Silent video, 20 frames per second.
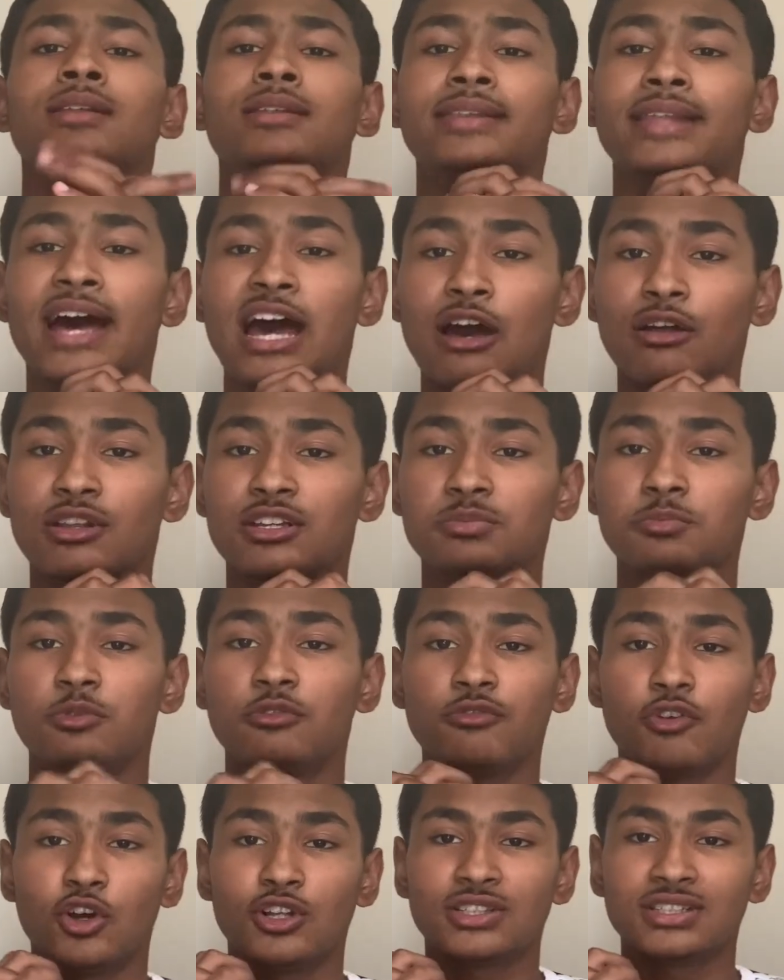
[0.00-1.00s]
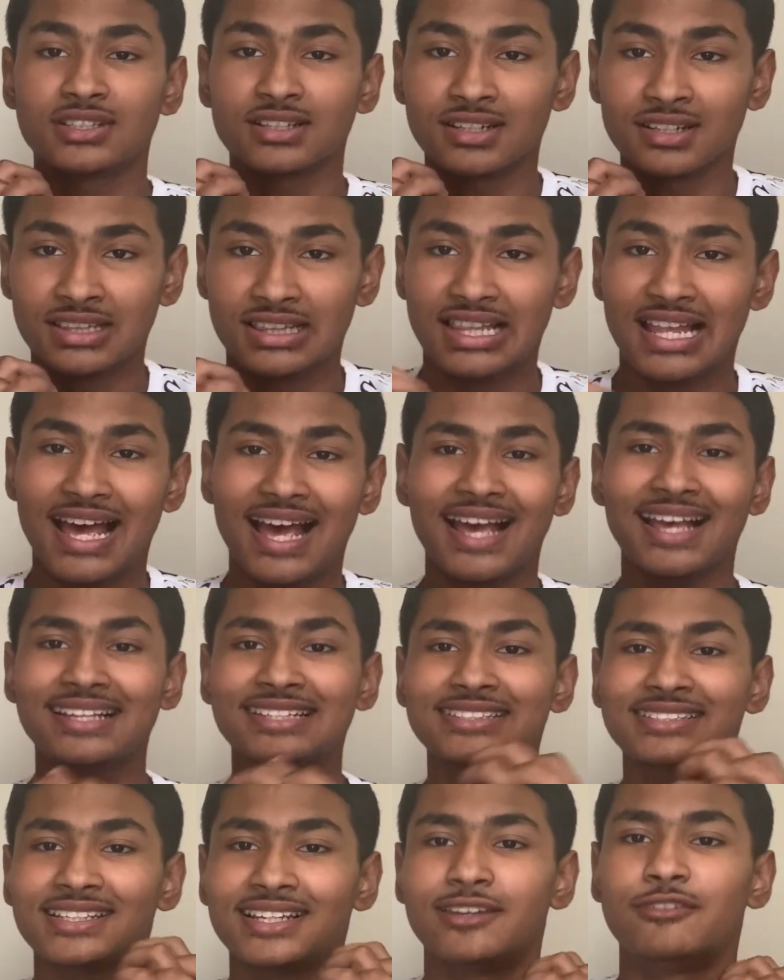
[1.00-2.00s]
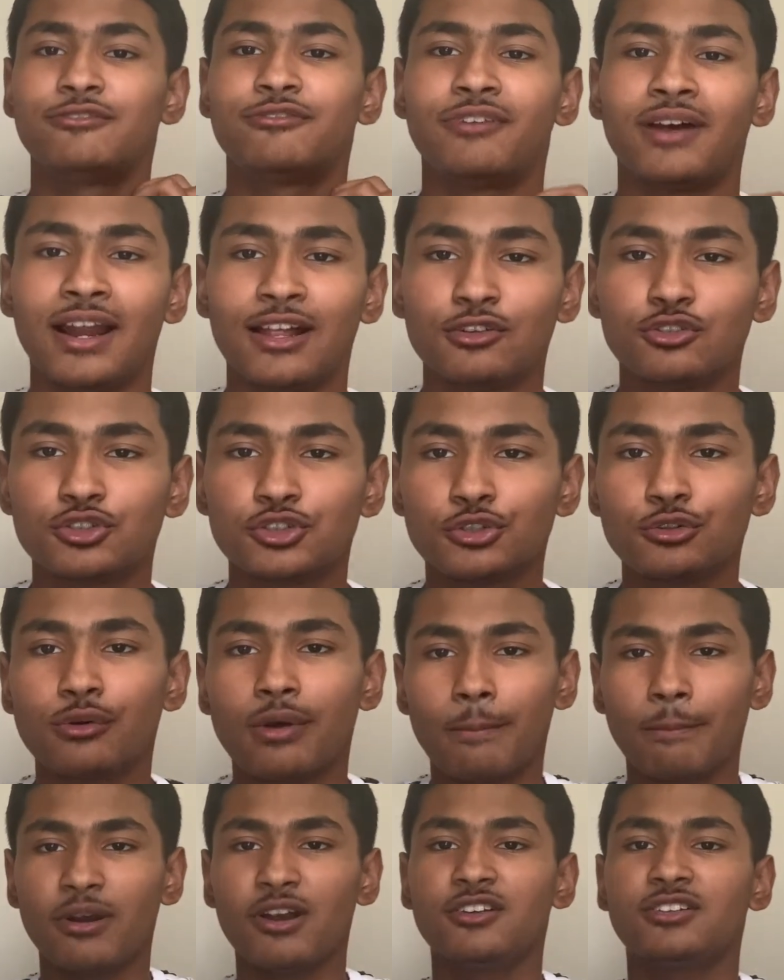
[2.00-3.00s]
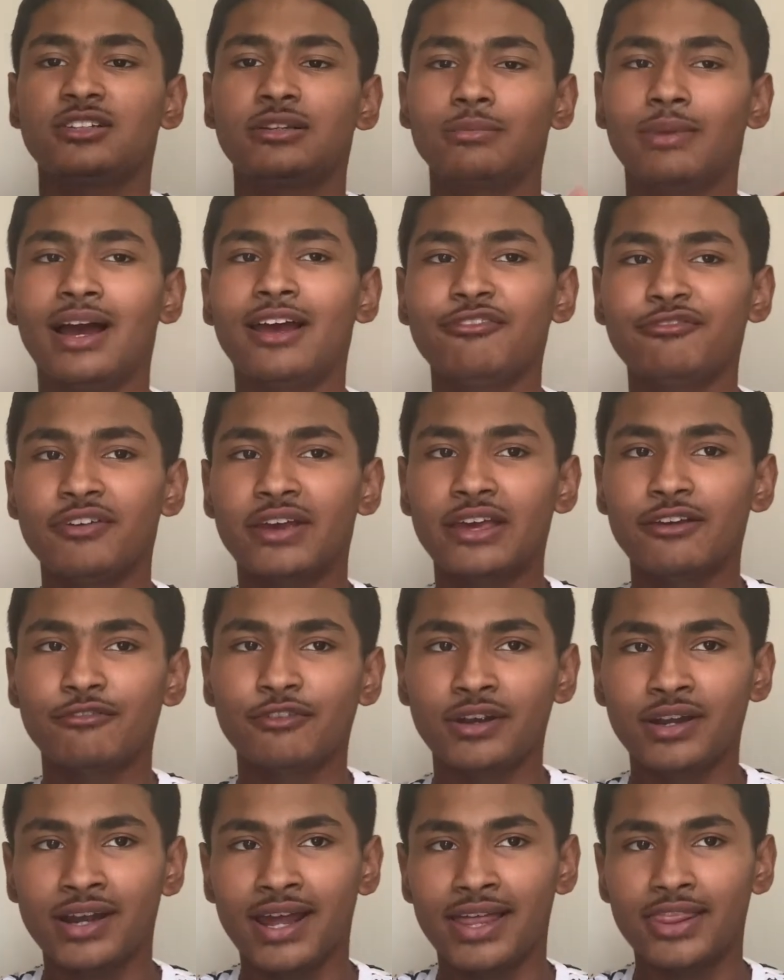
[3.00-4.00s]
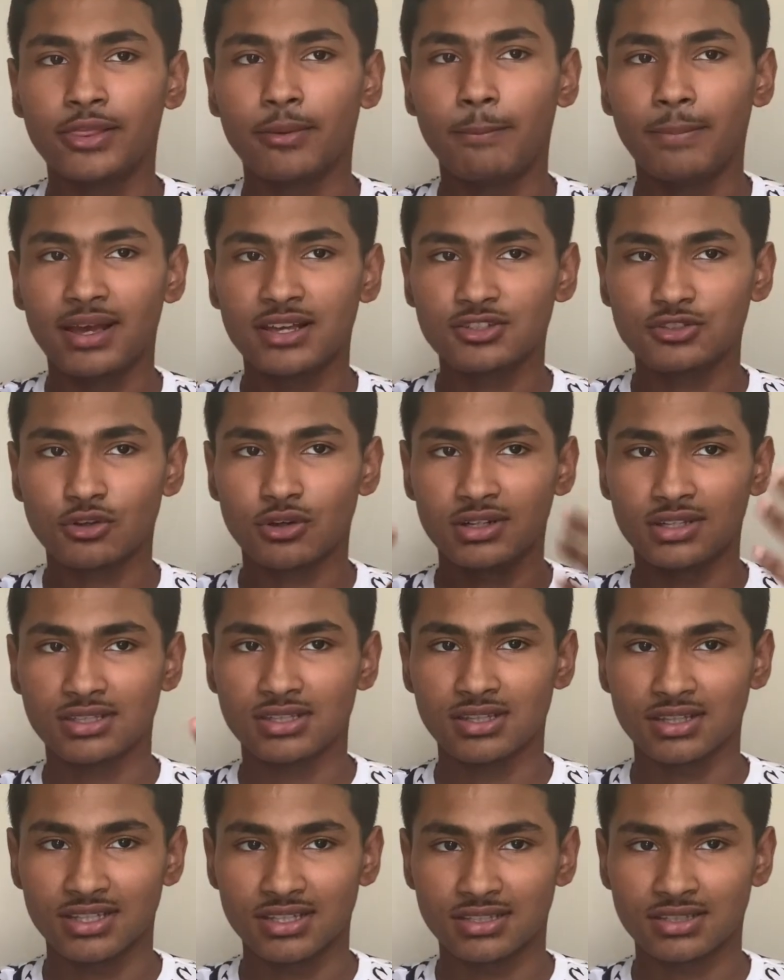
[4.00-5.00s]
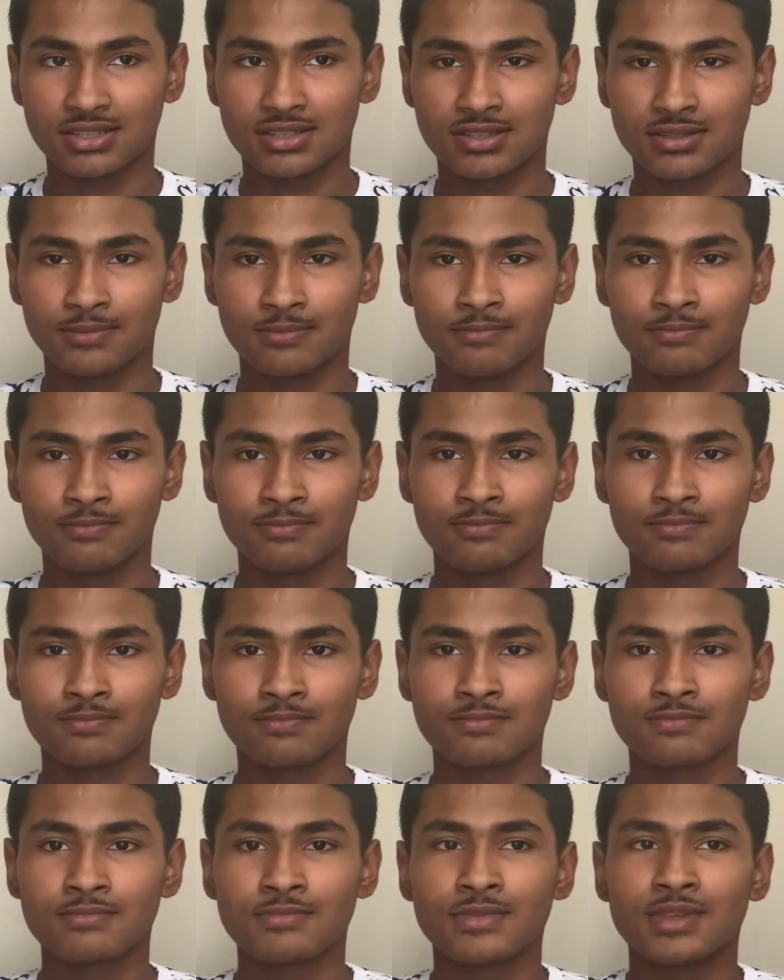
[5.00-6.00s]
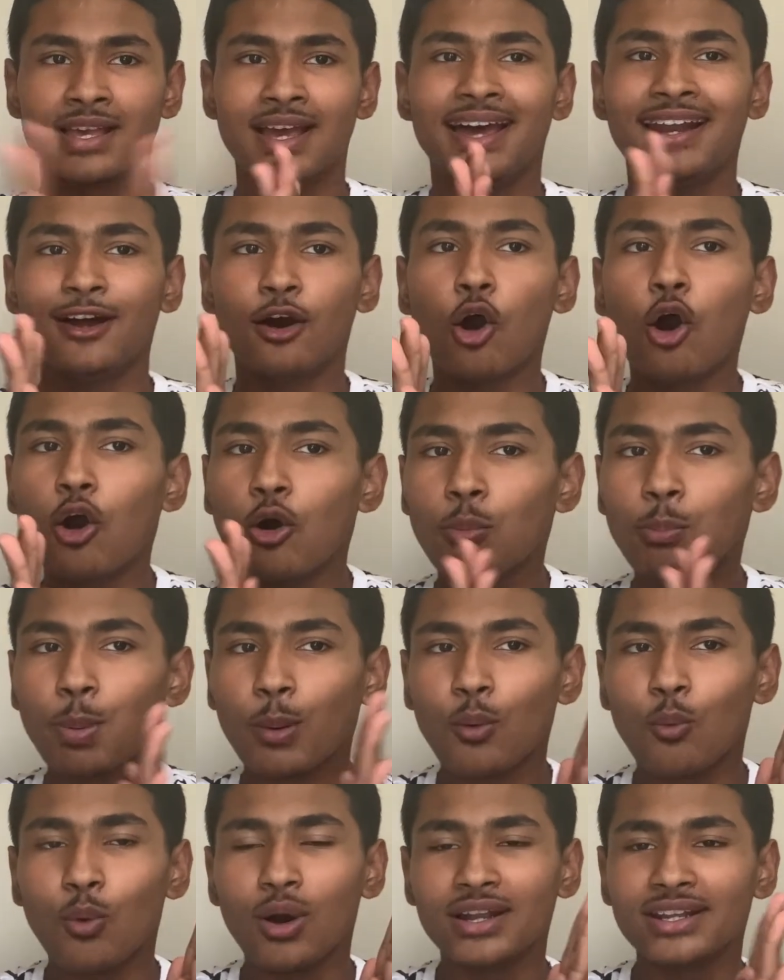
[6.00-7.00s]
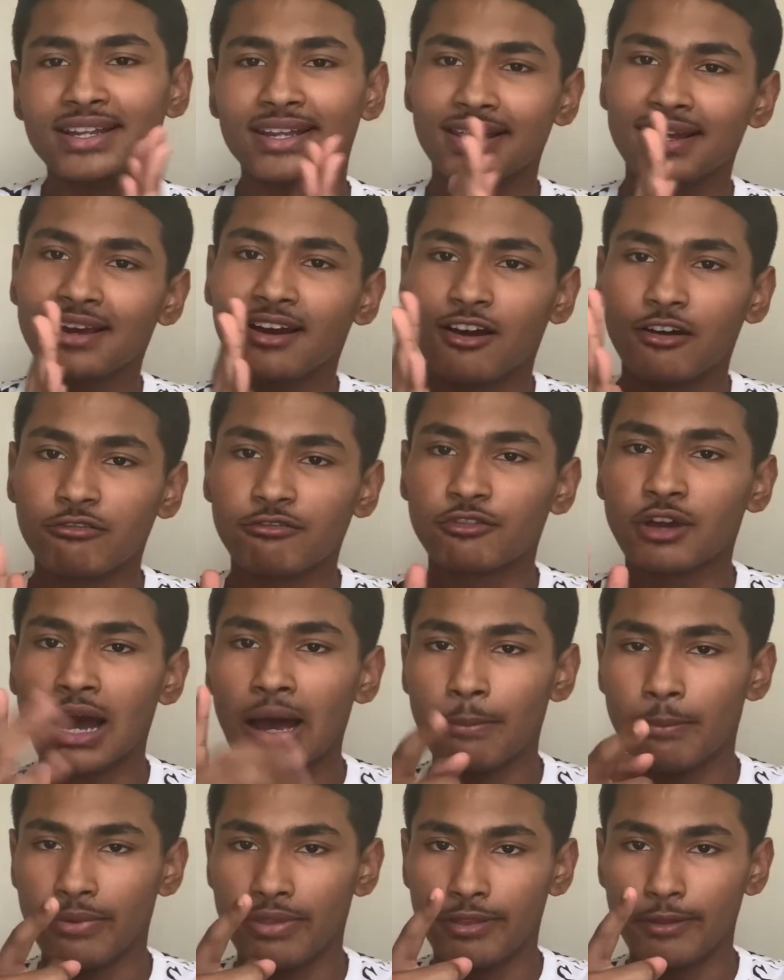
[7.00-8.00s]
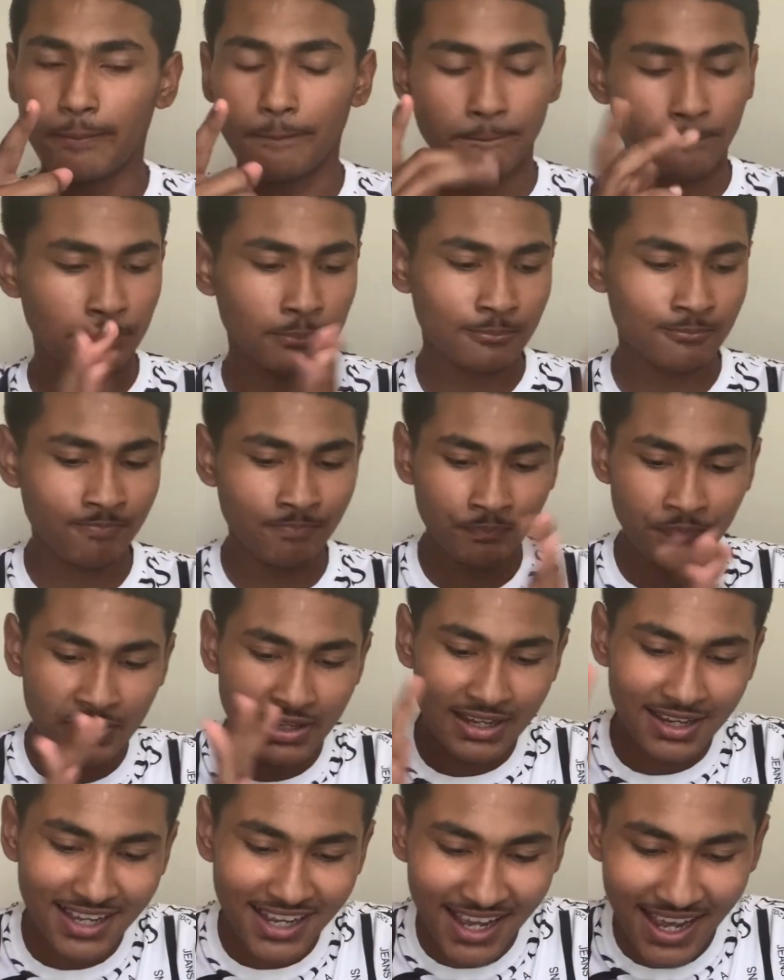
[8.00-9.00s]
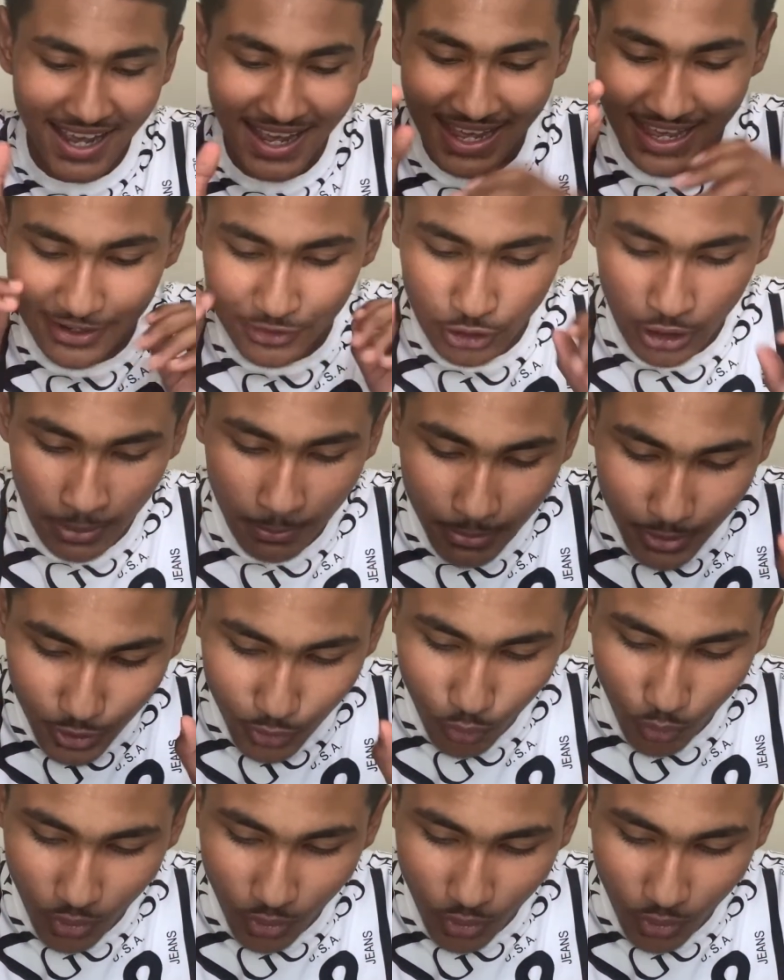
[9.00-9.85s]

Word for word: Now let's move on to the last and final shoe and personally my favorite and the best on this list. And I hope one day of copying them. At number